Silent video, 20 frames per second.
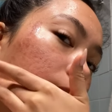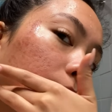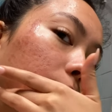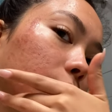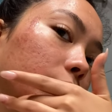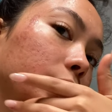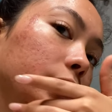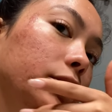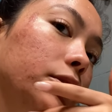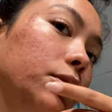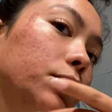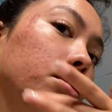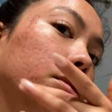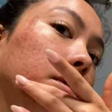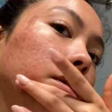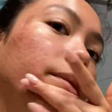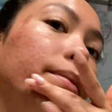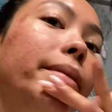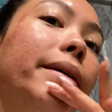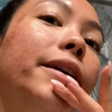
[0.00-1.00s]
But I just
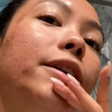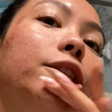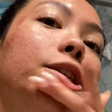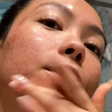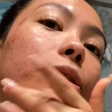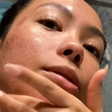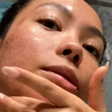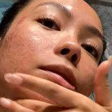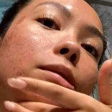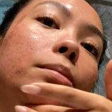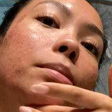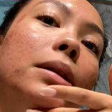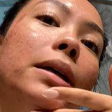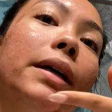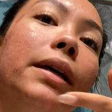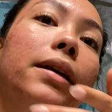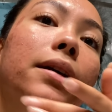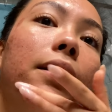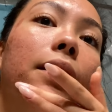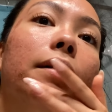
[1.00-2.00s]
really make sure to
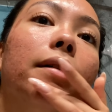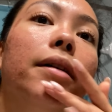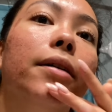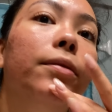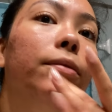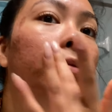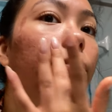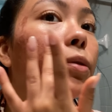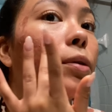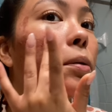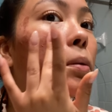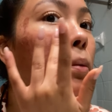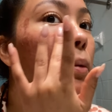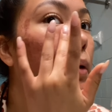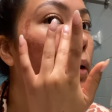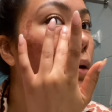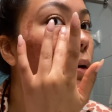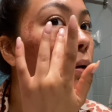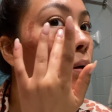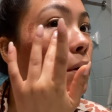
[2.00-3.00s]
apply it
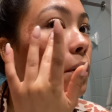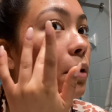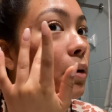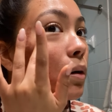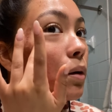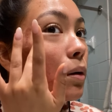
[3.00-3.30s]
everywhere.